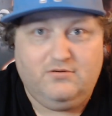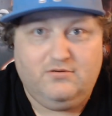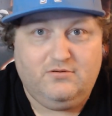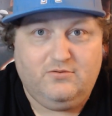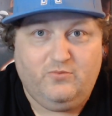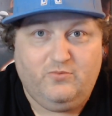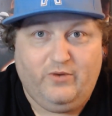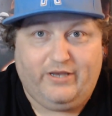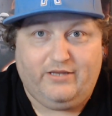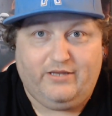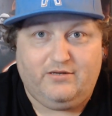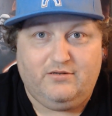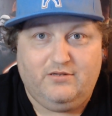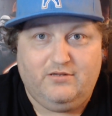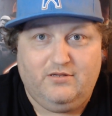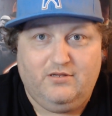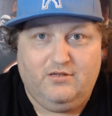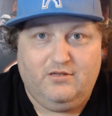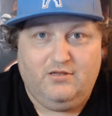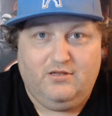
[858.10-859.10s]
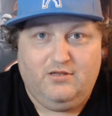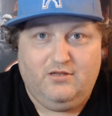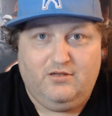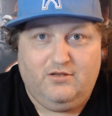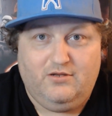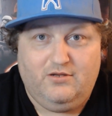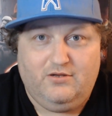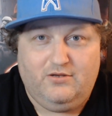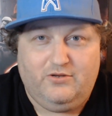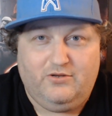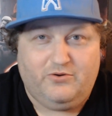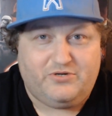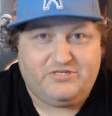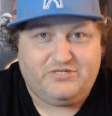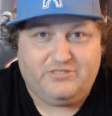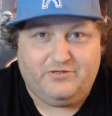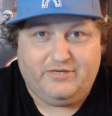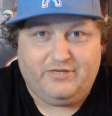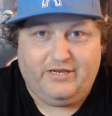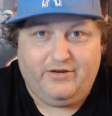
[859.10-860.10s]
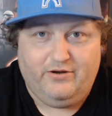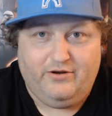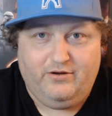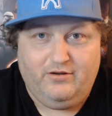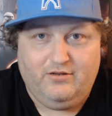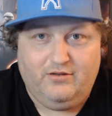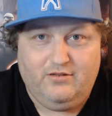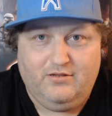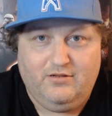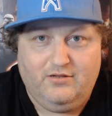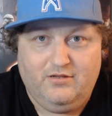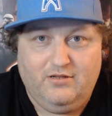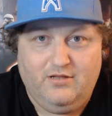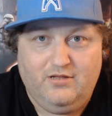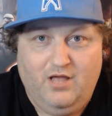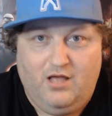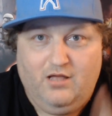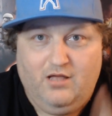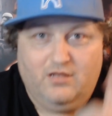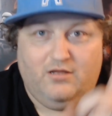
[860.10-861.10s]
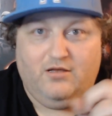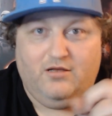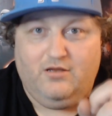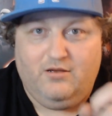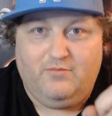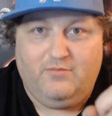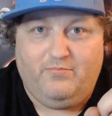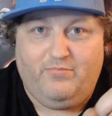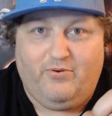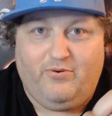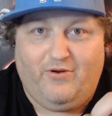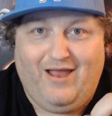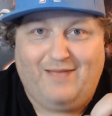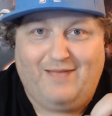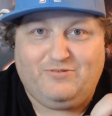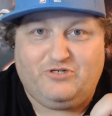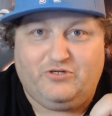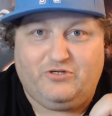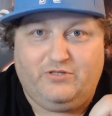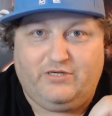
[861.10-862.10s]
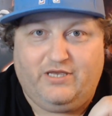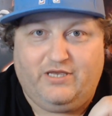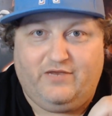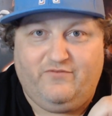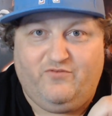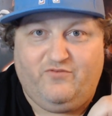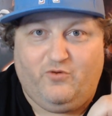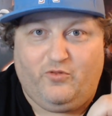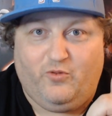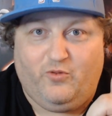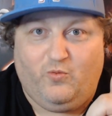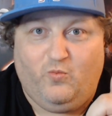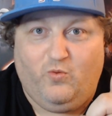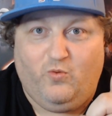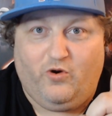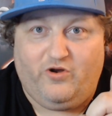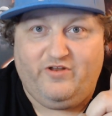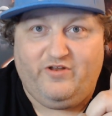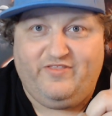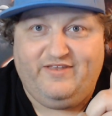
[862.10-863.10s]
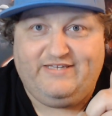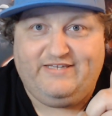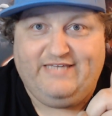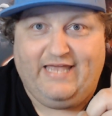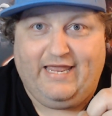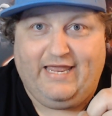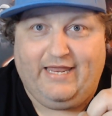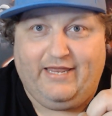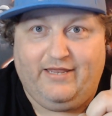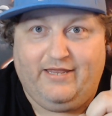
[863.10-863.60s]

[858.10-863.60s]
Wait, you're still here? Perhaps you're looking for the word of the day.